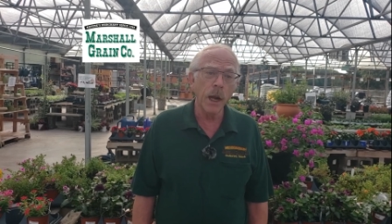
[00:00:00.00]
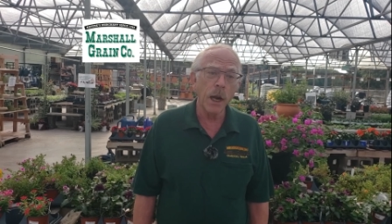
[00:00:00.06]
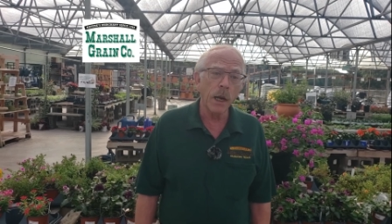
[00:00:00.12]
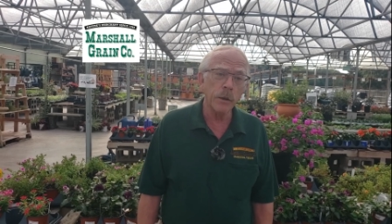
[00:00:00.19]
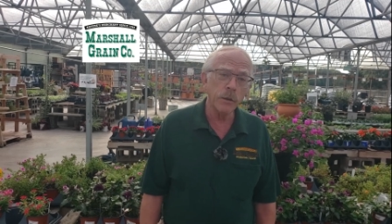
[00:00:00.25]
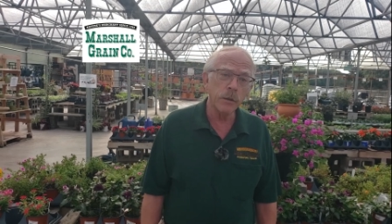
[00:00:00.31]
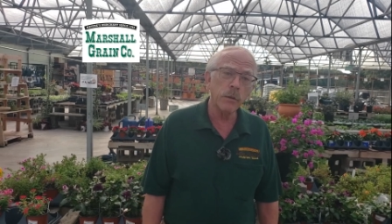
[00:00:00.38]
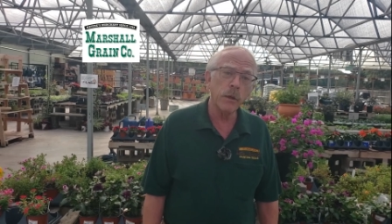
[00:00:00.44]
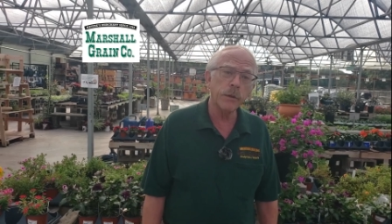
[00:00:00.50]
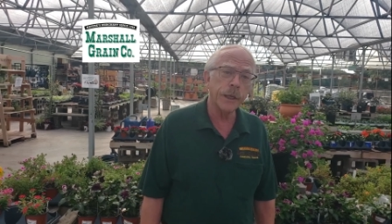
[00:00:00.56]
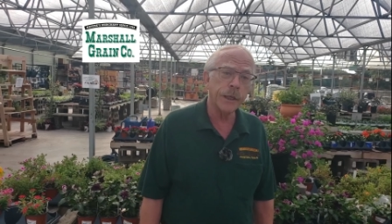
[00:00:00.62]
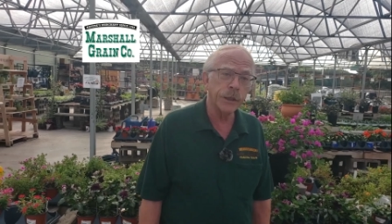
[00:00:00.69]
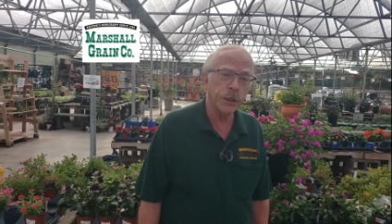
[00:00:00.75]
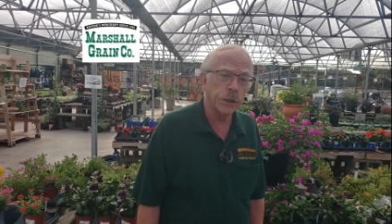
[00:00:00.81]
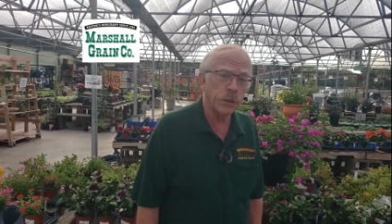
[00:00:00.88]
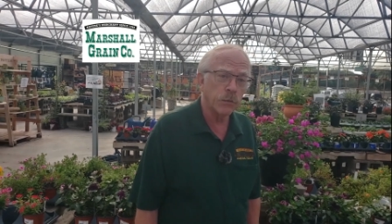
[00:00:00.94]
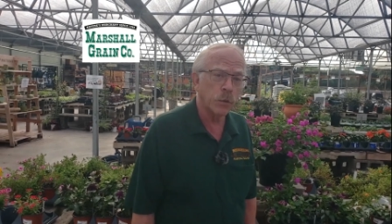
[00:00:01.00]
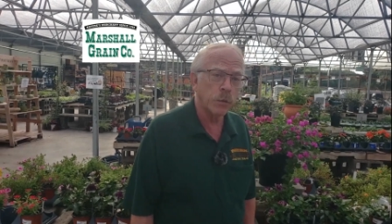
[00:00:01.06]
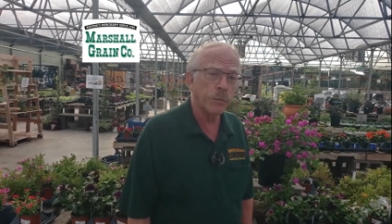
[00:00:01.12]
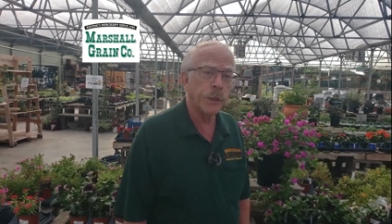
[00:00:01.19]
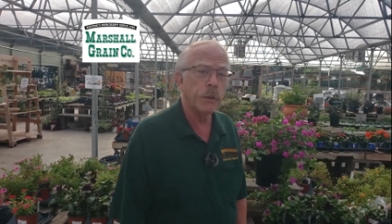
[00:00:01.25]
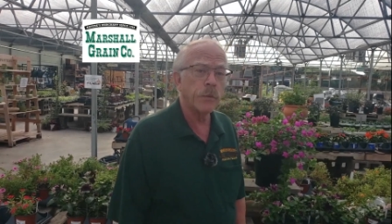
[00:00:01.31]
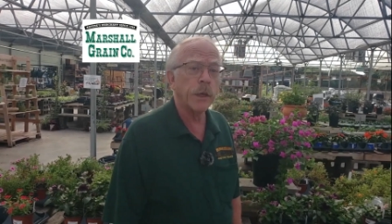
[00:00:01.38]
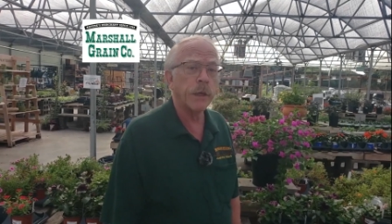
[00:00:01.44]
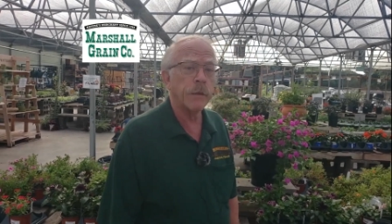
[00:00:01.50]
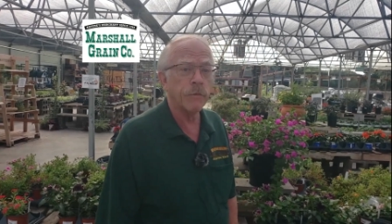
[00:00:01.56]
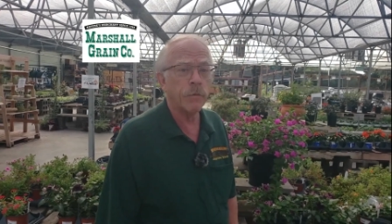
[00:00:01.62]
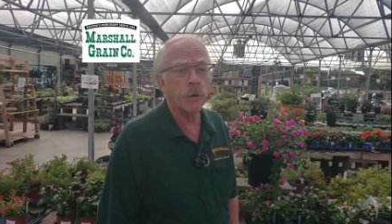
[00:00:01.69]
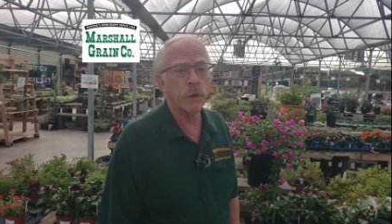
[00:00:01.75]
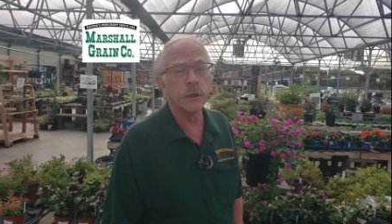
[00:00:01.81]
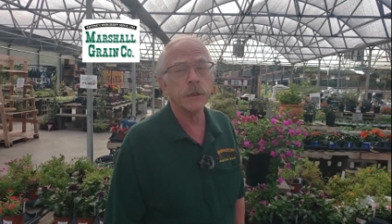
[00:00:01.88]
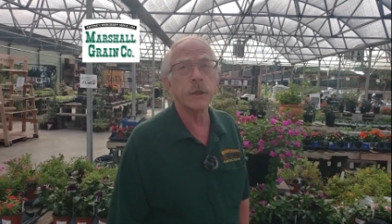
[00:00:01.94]
Our new location won't be ready
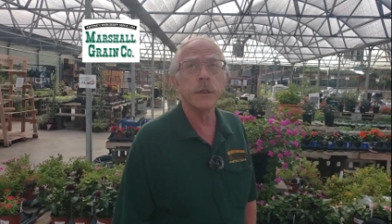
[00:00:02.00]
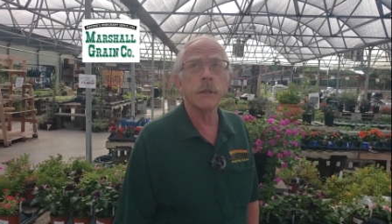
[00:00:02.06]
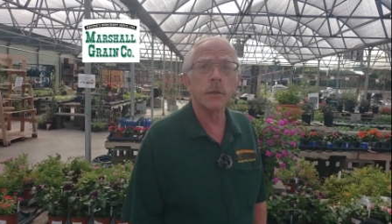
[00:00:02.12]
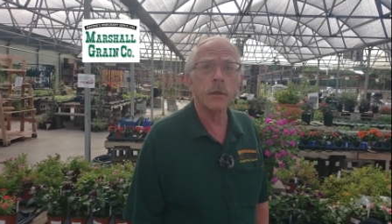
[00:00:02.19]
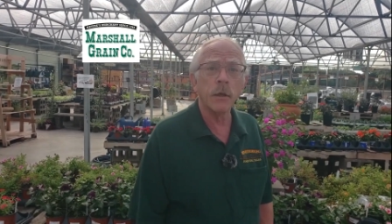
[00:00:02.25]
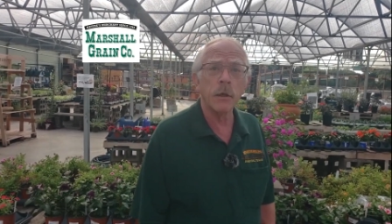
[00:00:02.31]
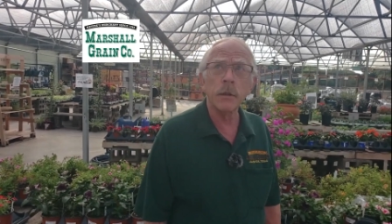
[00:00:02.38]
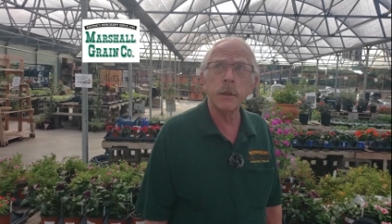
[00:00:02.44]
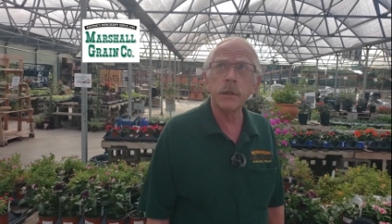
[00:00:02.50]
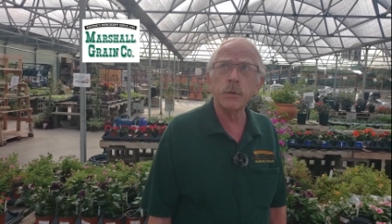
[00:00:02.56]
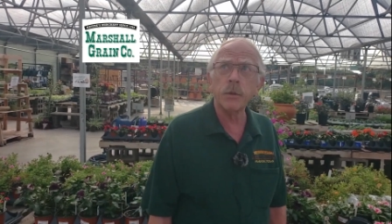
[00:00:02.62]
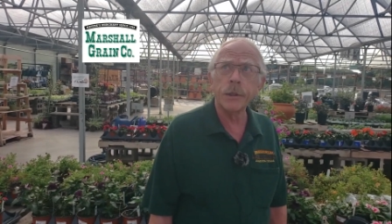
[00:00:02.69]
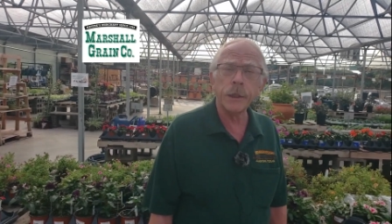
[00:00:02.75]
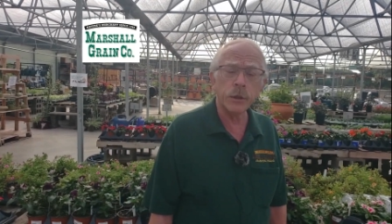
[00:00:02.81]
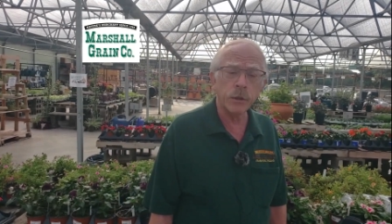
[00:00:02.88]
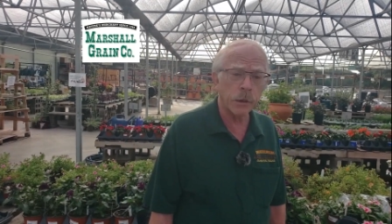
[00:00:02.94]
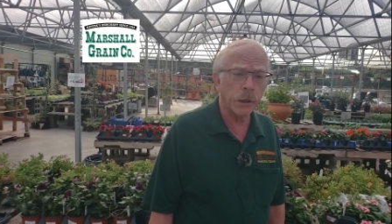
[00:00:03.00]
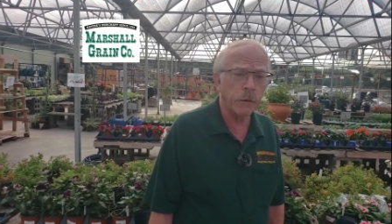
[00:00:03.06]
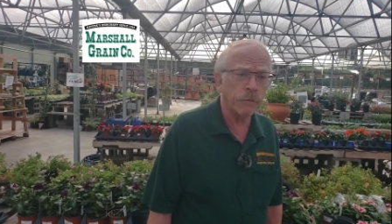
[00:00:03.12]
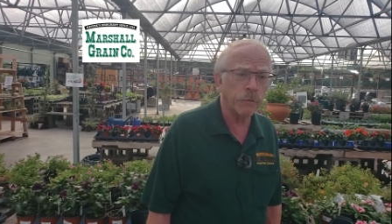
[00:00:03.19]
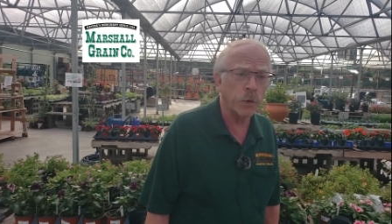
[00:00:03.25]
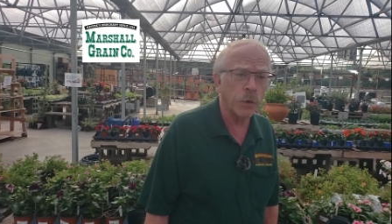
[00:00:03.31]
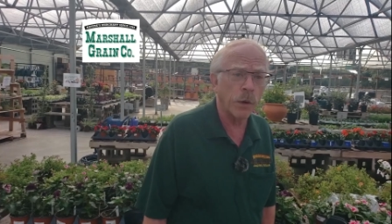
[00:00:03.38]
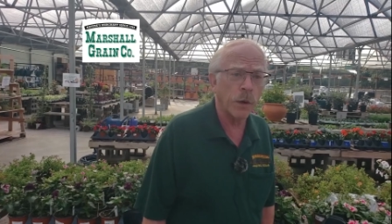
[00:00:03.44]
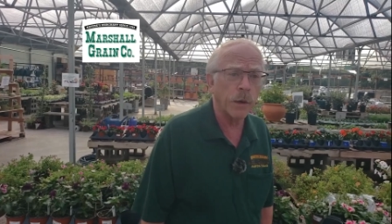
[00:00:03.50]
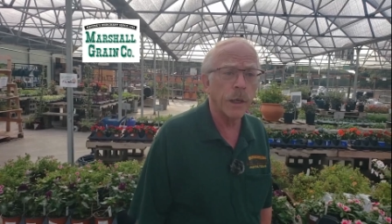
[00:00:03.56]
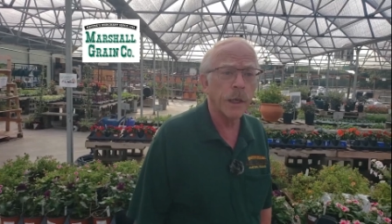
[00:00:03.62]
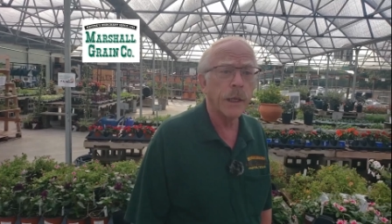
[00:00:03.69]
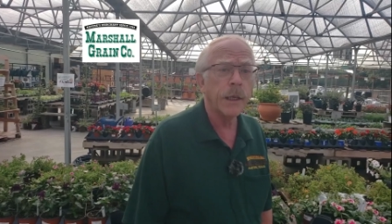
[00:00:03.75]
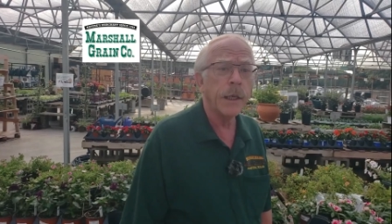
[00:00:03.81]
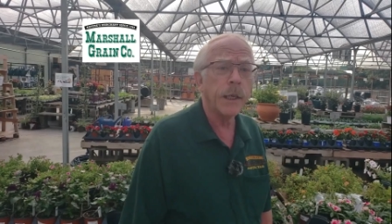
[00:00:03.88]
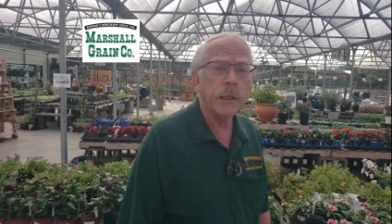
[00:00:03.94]
for us until early 2024.
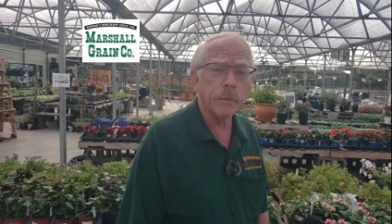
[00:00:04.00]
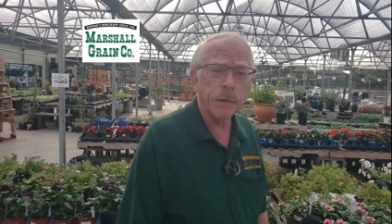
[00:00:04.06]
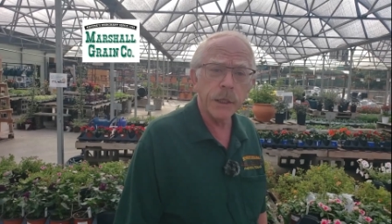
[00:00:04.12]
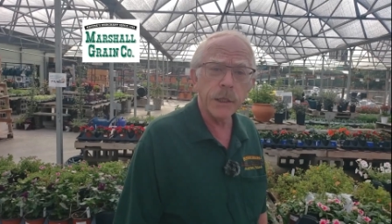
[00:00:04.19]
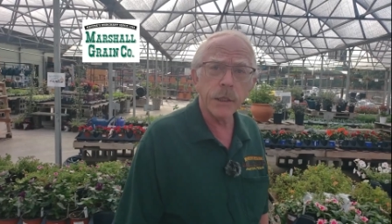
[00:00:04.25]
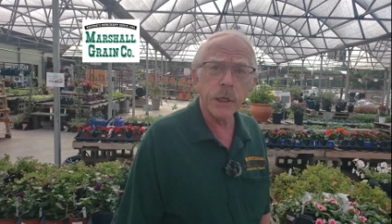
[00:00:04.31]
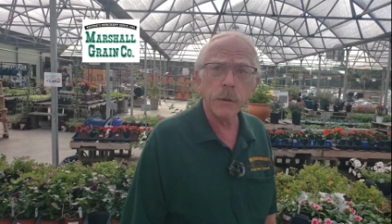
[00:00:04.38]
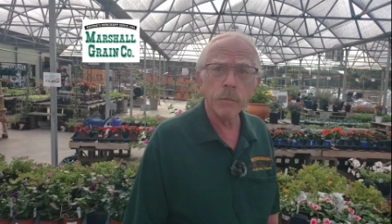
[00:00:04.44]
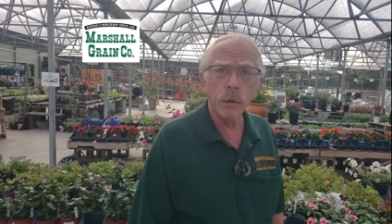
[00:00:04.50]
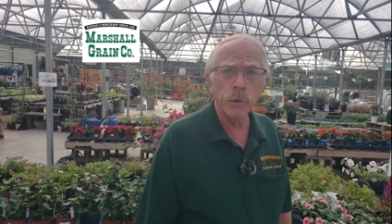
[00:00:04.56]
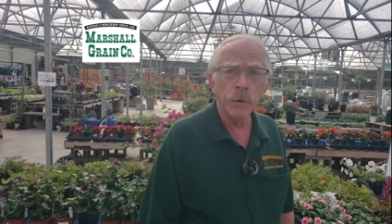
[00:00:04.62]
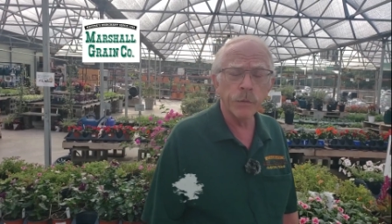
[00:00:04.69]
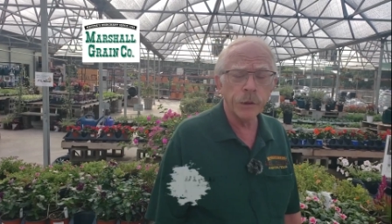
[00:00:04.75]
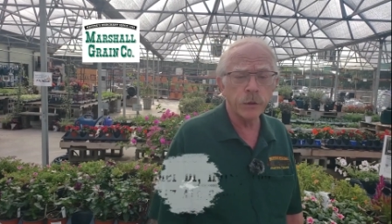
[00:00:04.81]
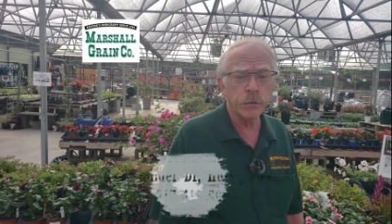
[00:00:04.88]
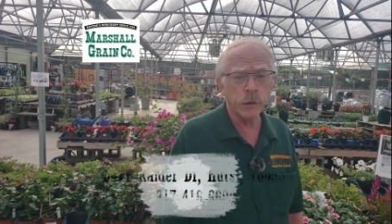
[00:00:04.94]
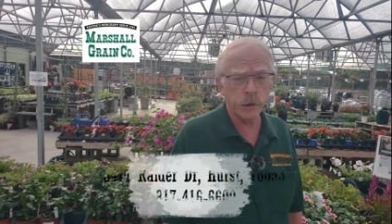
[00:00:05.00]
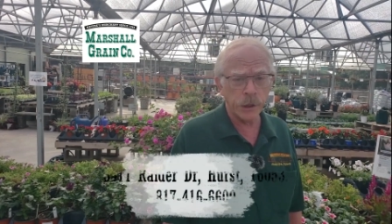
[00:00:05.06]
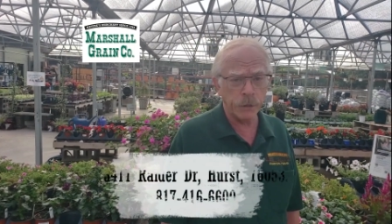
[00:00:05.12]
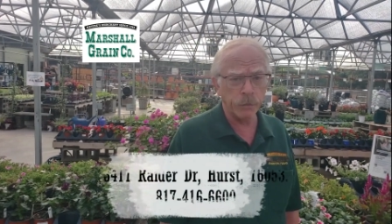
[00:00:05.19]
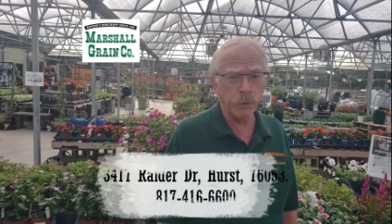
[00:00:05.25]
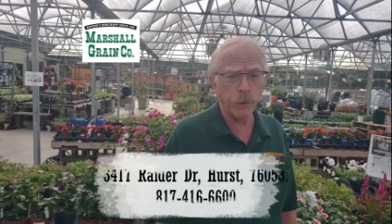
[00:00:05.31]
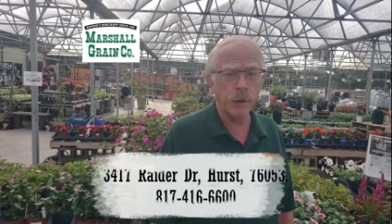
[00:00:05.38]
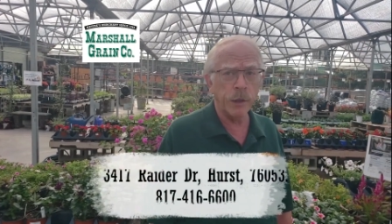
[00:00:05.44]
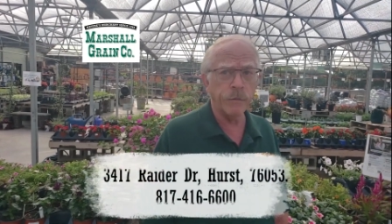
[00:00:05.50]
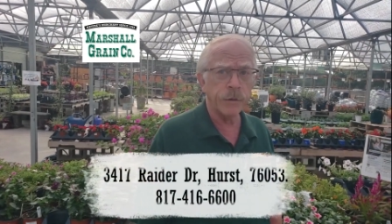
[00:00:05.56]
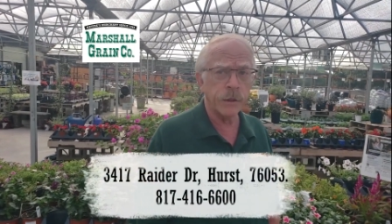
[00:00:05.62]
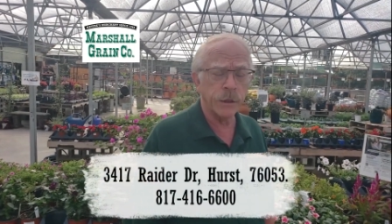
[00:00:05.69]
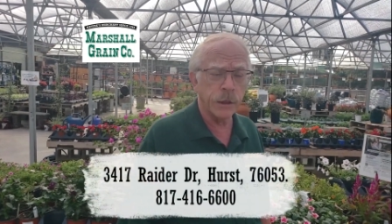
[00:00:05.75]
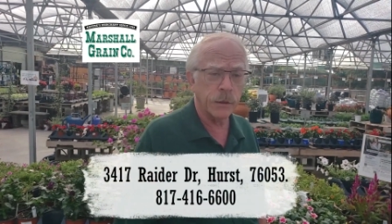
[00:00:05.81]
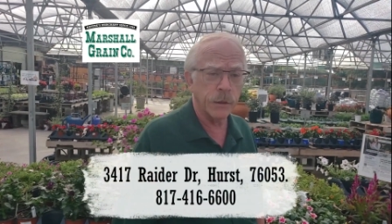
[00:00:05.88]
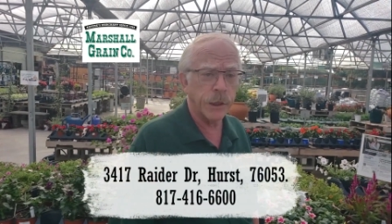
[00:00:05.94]
In the meantime, we're moving to a temporary
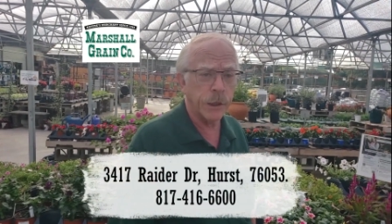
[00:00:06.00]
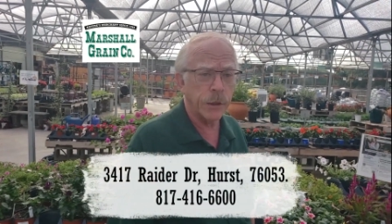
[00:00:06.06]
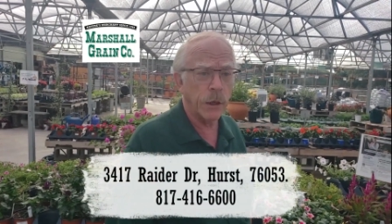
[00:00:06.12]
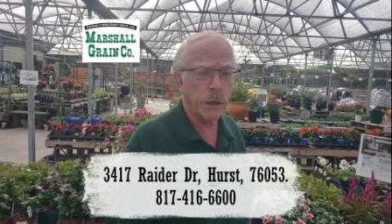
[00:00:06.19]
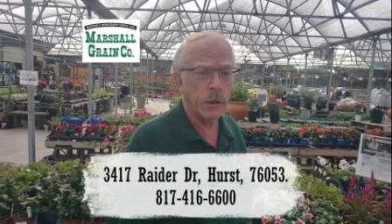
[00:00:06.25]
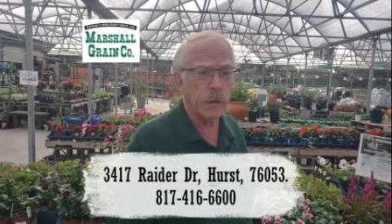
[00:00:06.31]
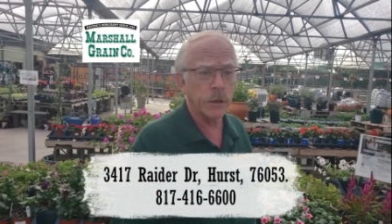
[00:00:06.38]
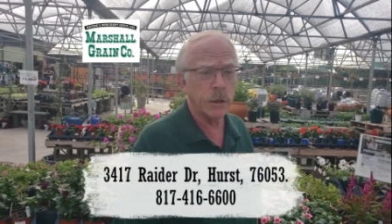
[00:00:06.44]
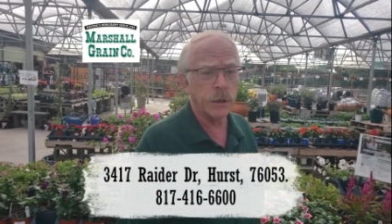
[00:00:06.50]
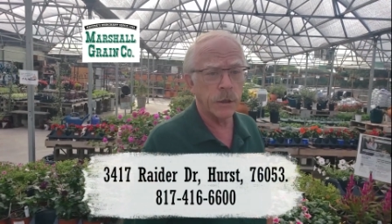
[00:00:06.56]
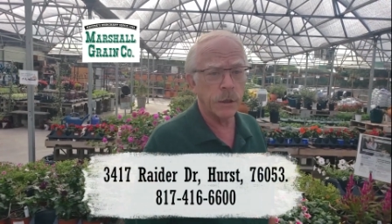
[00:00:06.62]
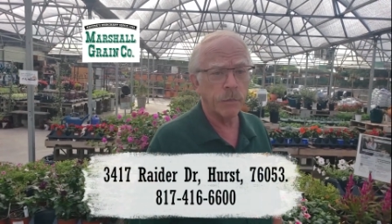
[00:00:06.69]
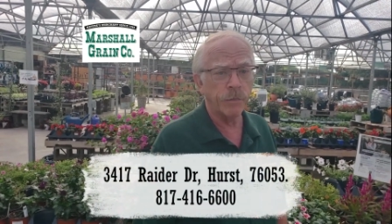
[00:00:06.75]
facility in Hurst.